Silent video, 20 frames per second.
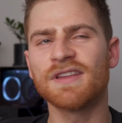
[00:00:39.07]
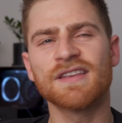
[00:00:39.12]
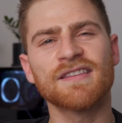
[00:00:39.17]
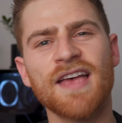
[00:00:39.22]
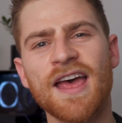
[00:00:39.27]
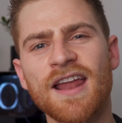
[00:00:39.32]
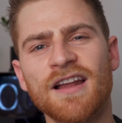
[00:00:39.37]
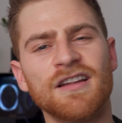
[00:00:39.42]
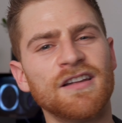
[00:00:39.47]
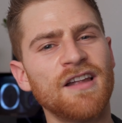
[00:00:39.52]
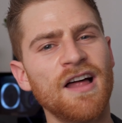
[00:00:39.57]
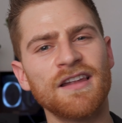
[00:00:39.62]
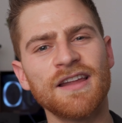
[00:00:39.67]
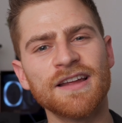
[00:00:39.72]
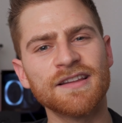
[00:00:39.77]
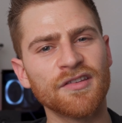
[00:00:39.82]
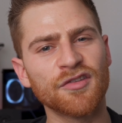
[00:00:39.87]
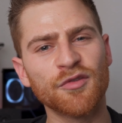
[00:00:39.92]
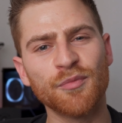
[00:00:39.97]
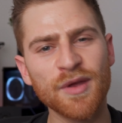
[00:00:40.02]
kind of a lot
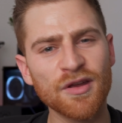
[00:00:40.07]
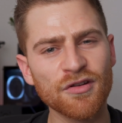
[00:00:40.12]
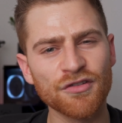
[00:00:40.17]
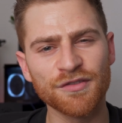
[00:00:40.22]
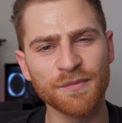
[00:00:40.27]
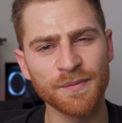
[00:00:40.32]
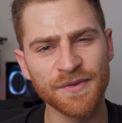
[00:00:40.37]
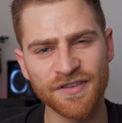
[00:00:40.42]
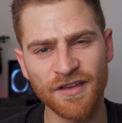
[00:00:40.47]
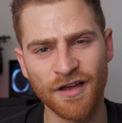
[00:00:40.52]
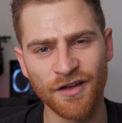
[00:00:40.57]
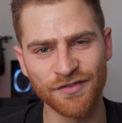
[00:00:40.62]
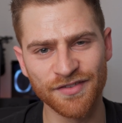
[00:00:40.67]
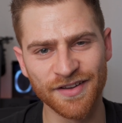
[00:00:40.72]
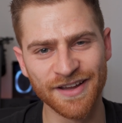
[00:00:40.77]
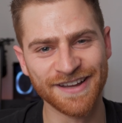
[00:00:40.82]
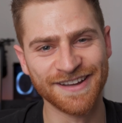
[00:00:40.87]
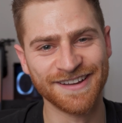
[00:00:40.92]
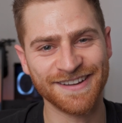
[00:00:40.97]
like the speakers themselves.